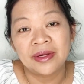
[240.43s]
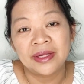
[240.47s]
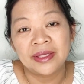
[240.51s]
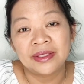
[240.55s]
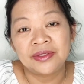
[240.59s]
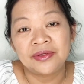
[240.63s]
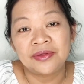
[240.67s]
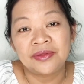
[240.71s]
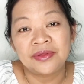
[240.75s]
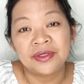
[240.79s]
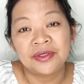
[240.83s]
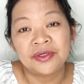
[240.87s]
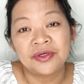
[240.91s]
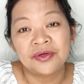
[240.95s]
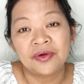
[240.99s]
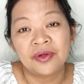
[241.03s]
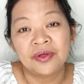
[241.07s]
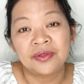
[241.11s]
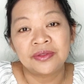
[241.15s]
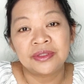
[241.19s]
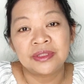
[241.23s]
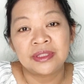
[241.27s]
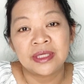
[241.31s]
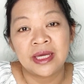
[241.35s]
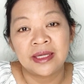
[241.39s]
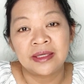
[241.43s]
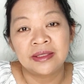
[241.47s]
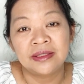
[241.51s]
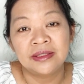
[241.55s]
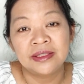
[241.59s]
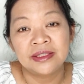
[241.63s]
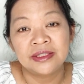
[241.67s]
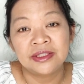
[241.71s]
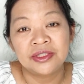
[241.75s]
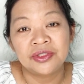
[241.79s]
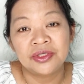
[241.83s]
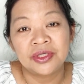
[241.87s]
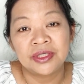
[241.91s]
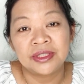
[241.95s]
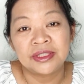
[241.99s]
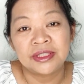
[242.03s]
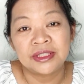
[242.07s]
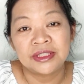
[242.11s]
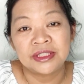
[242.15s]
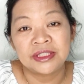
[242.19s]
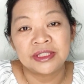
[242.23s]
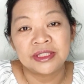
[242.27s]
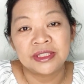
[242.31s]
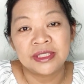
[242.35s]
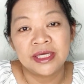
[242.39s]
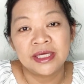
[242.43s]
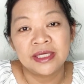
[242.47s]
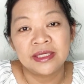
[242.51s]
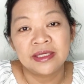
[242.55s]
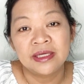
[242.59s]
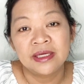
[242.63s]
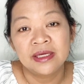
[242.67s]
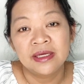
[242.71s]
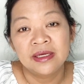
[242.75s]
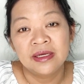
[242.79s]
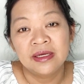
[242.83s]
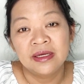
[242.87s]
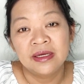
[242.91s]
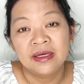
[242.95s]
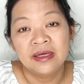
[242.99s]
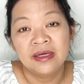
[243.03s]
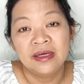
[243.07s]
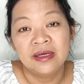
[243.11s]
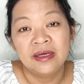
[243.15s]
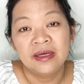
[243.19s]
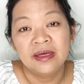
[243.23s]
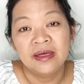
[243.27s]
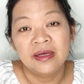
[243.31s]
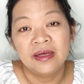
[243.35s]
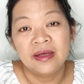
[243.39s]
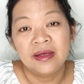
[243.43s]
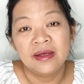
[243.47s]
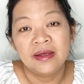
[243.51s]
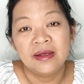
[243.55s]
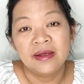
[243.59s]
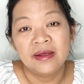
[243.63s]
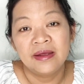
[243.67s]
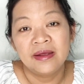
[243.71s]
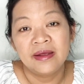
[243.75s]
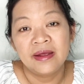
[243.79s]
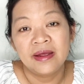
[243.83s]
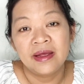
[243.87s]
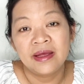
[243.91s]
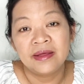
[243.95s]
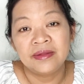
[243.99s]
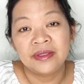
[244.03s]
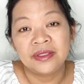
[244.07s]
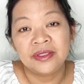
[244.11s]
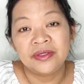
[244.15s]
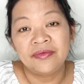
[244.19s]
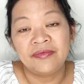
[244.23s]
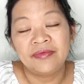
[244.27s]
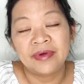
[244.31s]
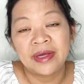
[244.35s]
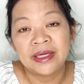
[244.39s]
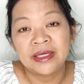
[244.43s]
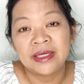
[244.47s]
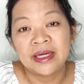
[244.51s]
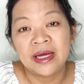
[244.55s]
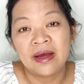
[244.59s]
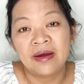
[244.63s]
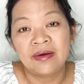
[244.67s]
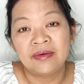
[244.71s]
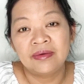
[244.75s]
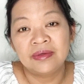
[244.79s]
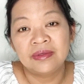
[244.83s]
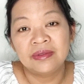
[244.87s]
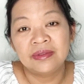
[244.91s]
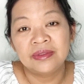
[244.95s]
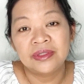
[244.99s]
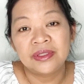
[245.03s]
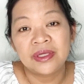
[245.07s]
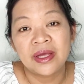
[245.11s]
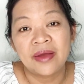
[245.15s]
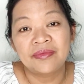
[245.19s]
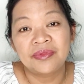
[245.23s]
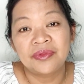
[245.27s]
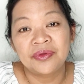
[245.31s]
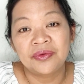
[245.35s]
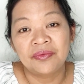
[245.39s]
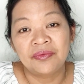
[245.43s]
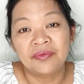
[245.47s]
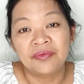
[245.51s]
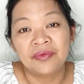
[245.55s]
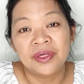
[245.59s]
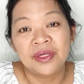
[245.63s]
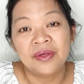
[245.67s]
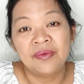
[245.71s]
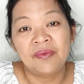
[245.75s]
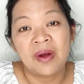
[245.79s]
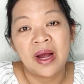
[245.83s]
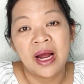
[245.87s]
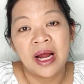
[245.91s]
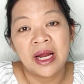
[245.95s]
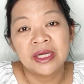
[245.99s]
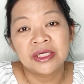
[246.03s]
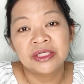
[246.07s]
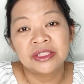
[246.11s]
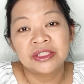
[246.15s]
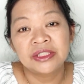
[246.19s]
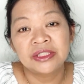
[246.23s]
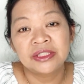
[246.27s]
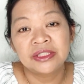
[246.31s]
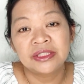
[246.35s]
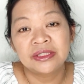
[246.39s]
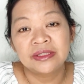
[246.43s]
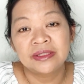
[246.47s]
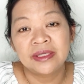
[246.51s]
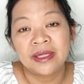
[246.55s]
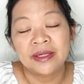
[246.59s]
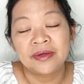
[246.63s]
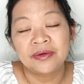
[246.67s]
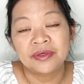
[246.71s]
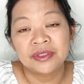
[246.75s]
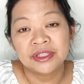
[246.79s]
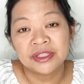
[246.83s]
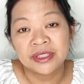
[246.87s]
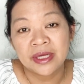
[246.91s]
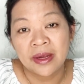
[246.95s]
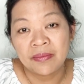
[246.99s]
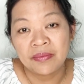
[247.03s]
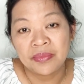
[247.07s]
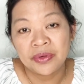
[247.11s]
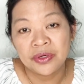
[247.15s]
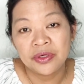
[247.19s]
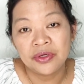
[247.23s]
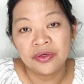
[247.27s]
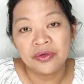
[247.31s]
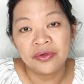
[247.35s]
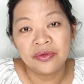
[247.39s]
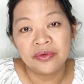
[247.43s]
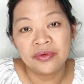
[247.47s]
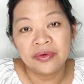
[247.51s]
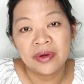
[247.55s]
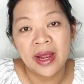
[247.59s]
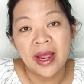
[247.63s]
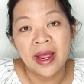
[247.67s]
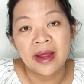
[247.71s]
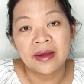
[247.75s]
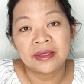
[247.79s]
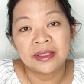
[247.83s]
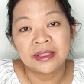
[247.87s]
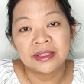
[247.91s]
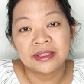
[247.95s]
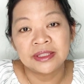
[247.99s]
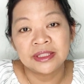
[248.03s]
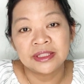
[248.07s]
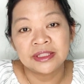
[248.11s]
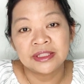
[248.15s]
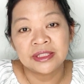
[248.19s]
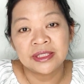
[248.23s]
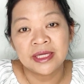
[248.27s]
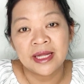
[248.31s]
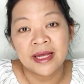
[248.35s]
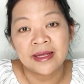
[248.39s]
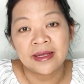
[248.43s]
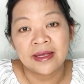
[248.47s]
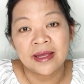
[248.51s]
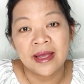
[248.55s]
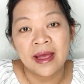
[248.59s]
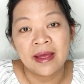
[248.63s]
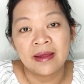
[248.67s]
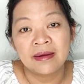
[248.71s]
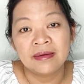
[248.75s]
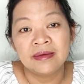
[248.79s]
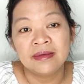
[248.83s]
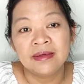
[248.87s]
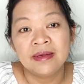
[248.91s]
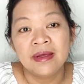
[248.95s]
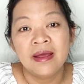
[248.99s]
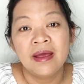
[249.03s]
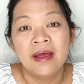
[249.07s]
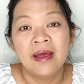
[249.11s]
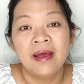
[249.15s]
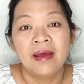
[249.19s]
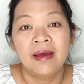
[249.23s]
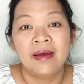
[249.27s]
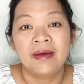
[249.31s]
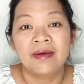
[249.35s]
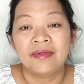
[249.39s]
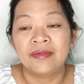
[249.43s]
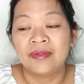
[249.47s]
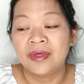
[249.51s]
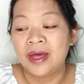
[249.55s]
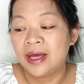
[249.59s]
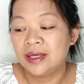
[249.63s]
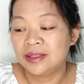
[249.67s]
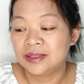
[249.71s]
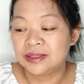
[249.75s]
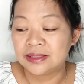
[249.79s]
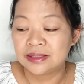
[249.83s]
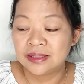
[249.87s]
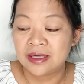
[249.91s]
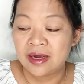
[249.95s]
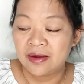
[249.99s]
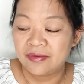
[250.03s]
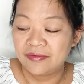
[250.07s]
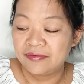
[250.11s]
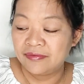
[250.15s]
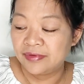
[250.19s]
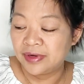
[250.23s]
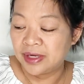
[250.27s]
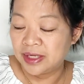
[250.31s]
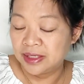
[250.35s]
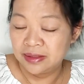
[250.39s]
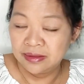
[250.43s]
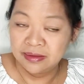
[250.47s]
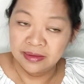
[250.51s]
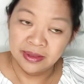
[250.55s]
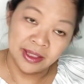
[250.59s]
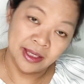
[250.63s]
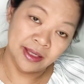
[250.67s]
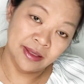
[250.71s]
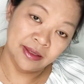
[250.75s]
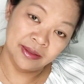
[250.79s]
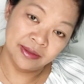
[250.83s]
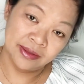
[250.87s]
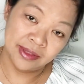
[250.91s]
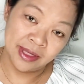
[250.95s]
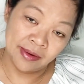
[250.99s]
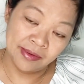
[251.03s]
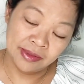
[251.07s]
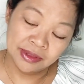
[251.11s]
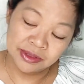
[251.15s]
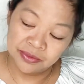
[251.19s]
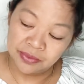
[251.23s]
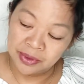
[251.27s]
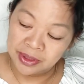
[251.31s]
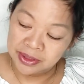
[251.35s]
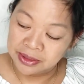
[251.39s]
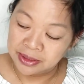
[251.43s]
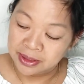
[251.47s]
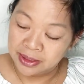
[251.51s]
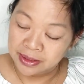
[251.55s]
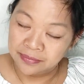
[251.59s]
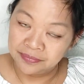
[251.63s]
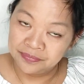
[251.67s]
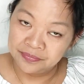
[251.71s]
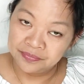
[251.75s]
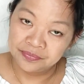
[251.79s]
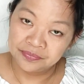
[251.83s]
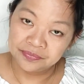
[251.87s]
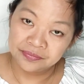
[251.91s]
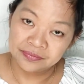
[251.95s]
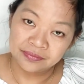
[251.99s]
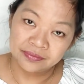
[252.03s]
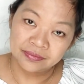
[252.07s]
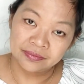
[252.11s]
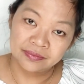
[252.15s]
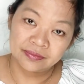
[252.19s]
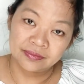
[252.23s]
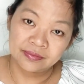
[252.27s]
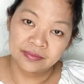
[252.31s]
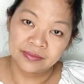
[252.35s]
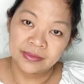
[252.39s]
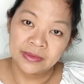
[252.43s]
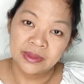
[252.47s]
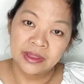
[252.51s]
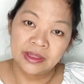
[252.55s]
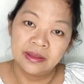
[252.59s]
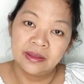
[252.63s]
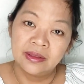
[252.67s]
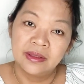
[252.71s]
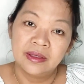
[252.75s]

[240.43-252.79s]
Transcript: and you think you're all done because you conditioned it, and then you find out you have to rewash, like shampoo and condition again. That's not fun. Okay, that was one thing.